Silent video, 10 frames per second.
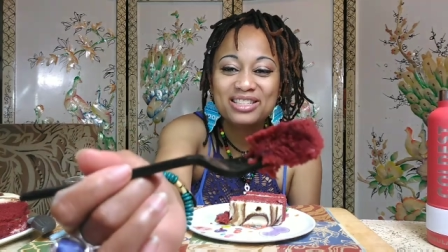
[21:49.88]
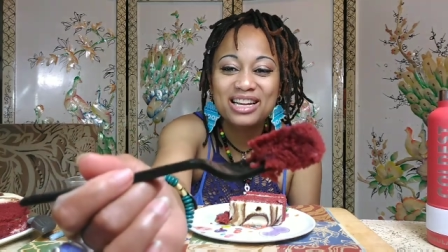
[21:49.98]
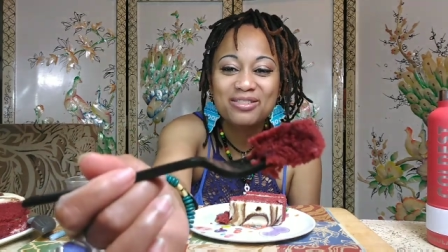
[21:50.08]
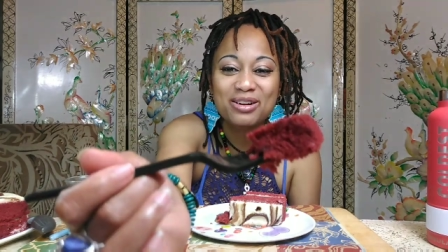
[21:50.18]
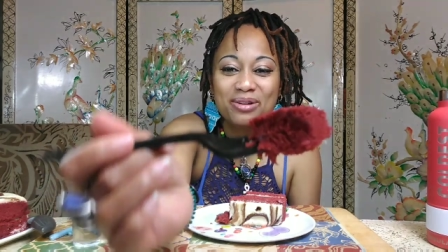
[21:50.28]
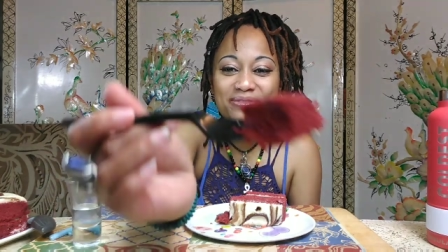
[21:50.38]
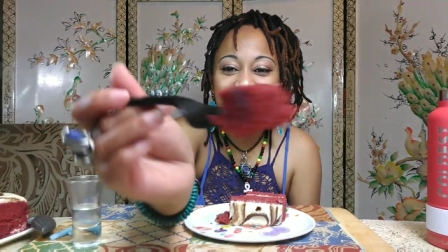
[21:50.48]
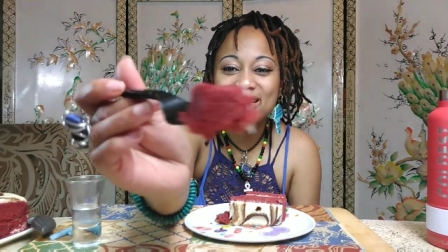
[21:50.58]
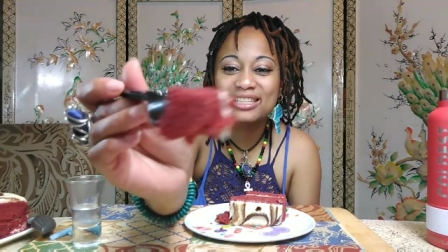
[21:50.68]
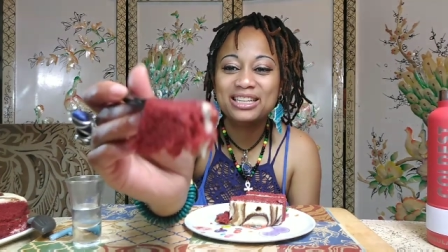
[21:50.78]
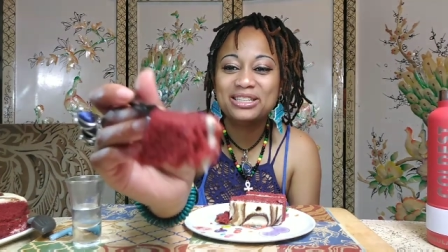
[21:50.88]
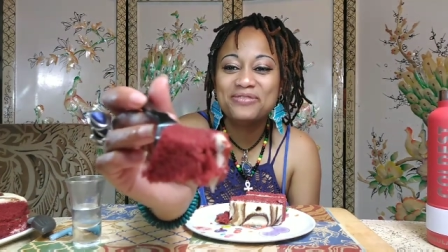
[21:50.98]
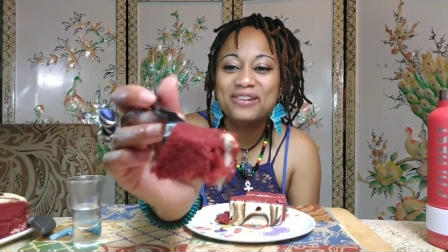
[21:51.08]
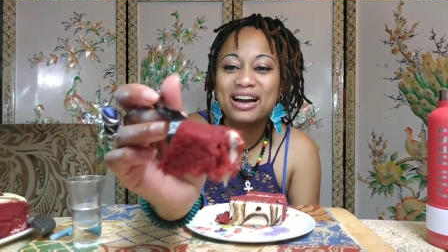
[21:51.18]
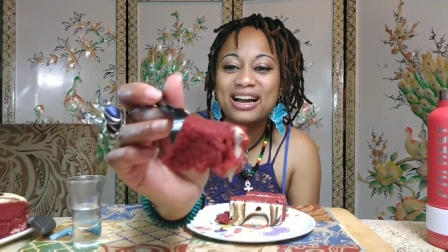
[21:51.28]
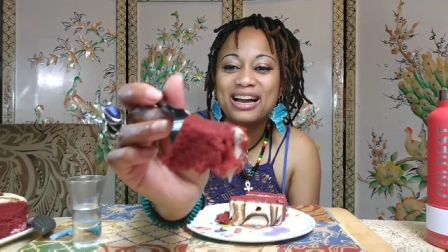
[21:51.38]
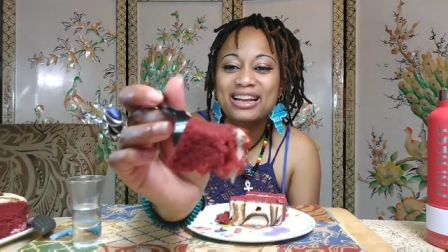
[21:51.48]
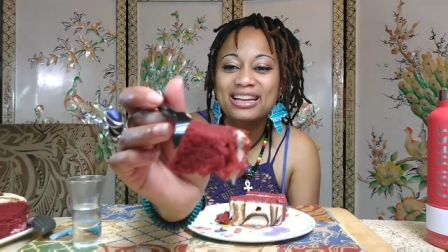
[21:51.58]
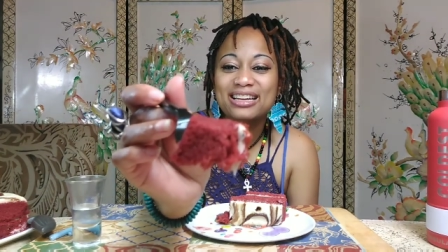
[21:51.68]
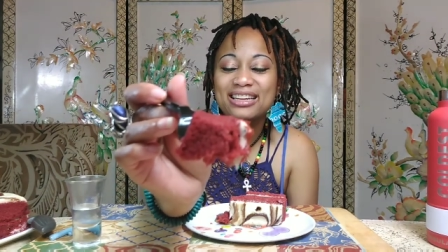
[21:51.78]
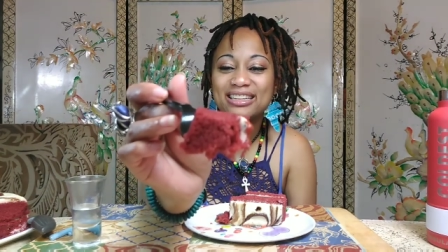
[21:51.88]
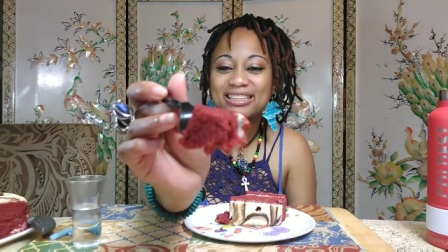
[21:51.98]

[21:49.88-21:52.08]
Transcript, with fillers: For January birthdays, get your bite.